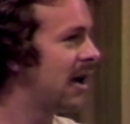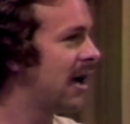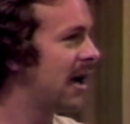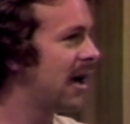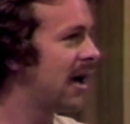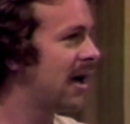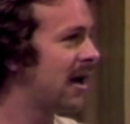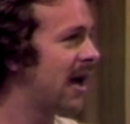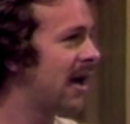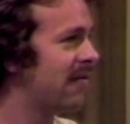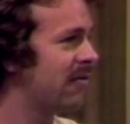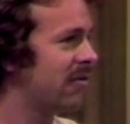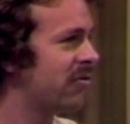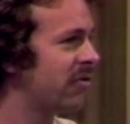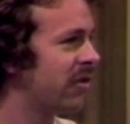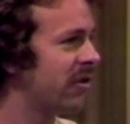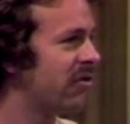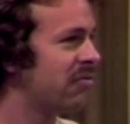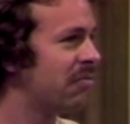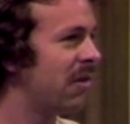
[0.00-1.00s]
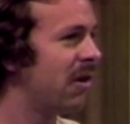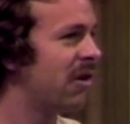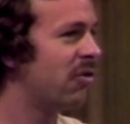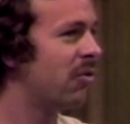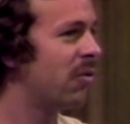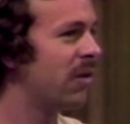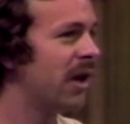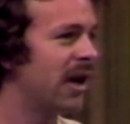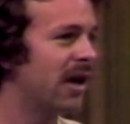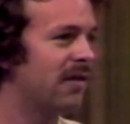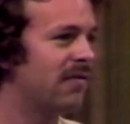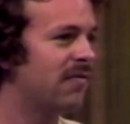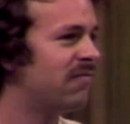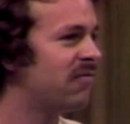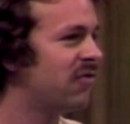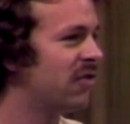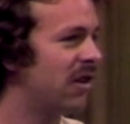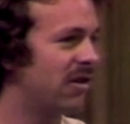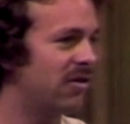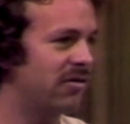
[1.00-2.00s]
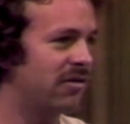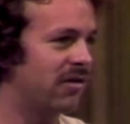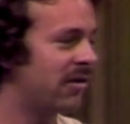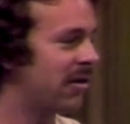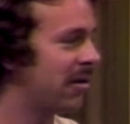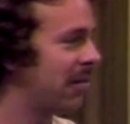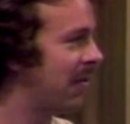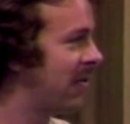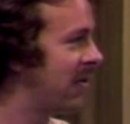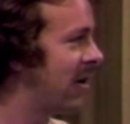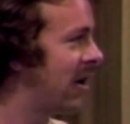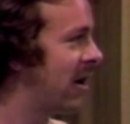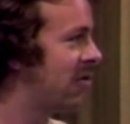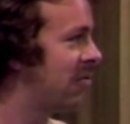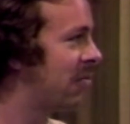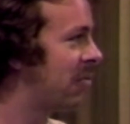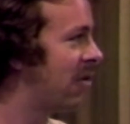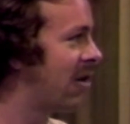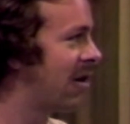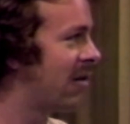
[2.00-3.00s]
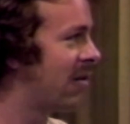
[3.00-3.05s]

And after 6 months, we had touched the tip of the iceberg,